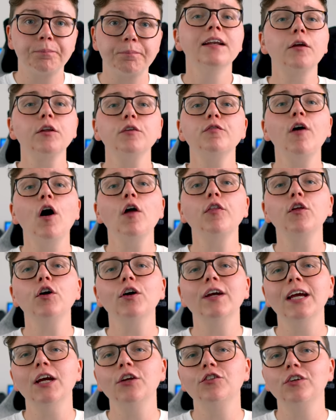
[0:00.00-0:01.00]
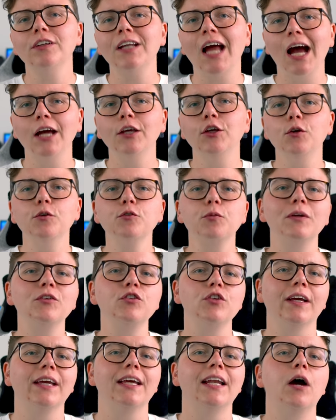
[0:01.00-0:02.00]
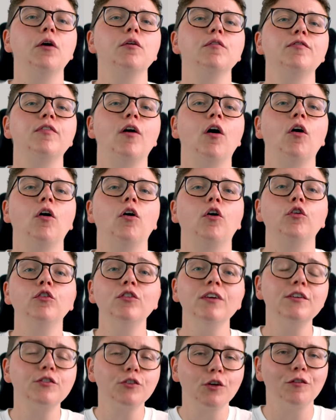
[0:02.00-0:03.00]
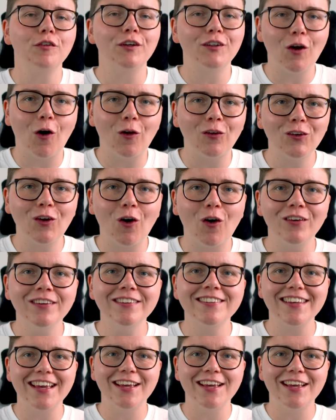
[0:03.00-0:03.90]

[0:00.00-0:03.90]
Now, the fourth location I use when checking out for undiscovered altcoins